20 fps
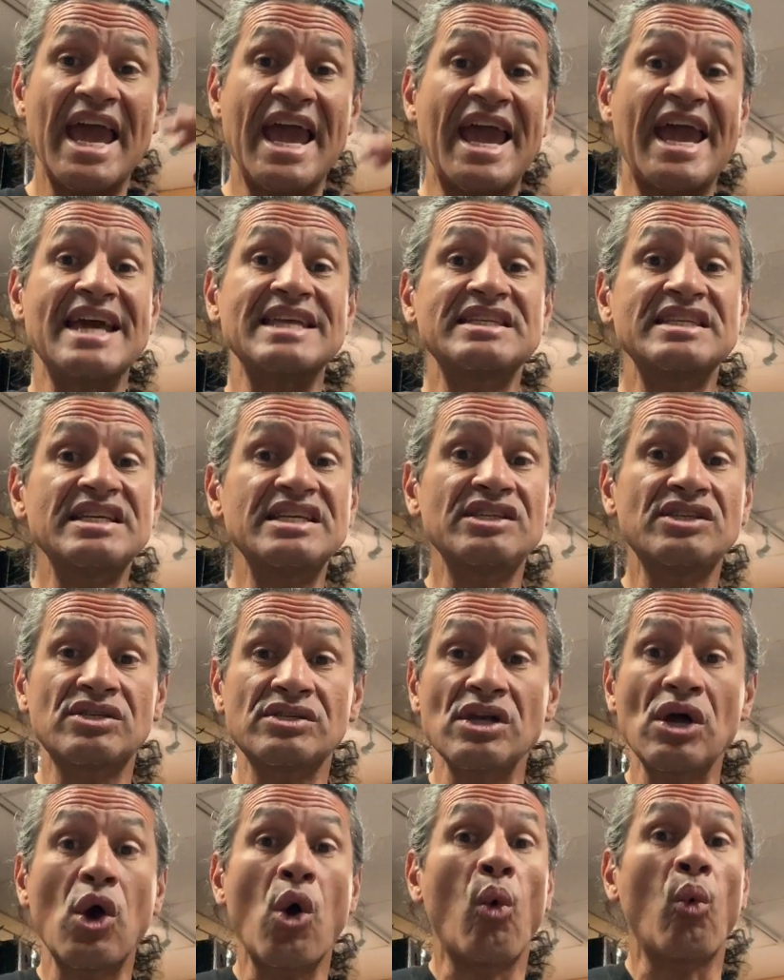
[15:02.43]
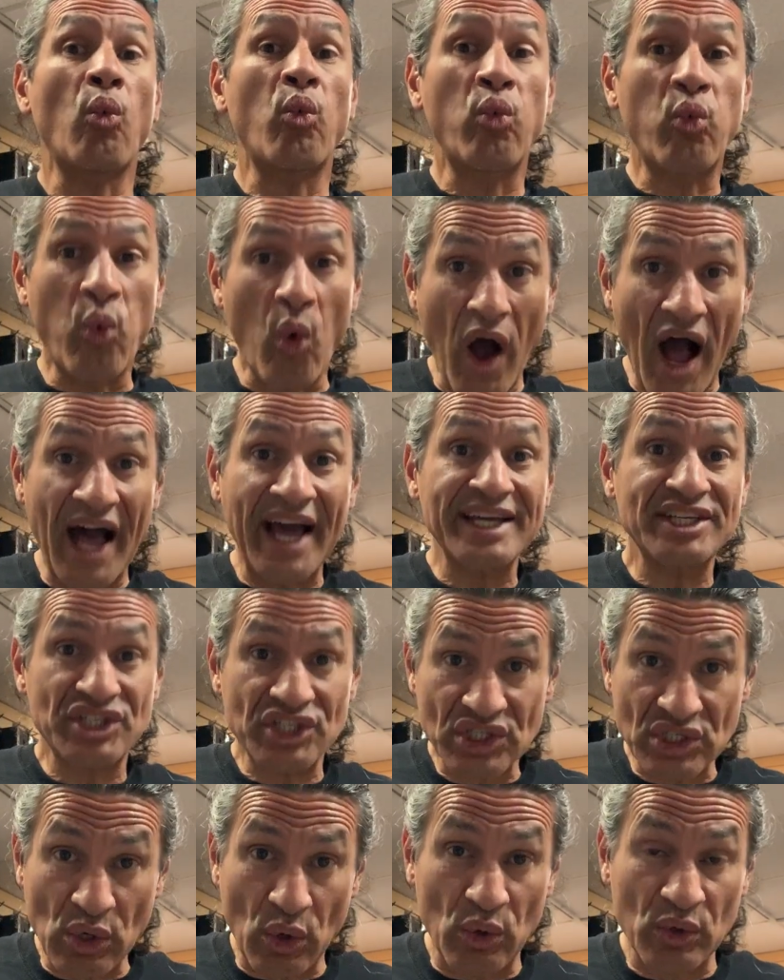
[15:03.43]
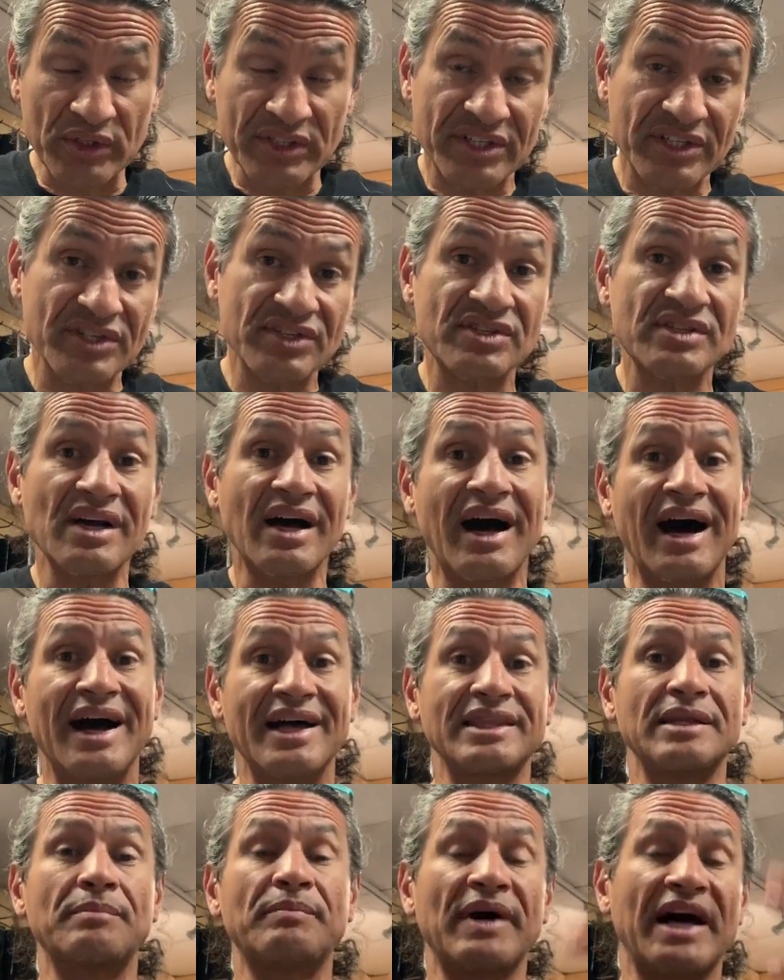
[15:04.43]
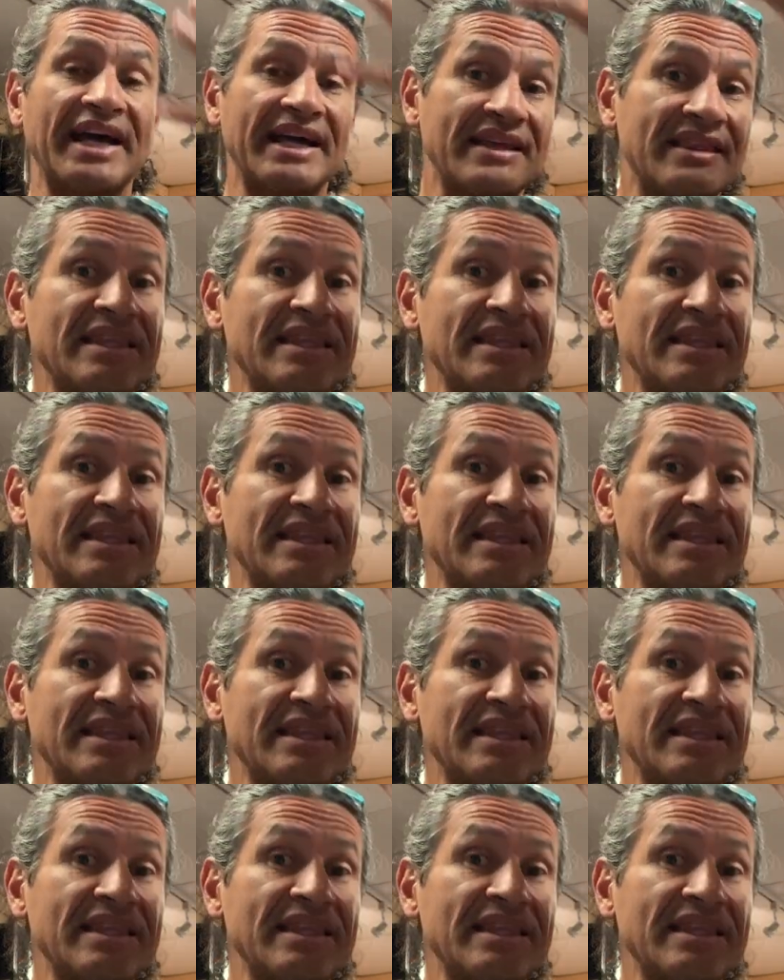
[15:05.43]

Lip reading: and these wide shoulders on the bike?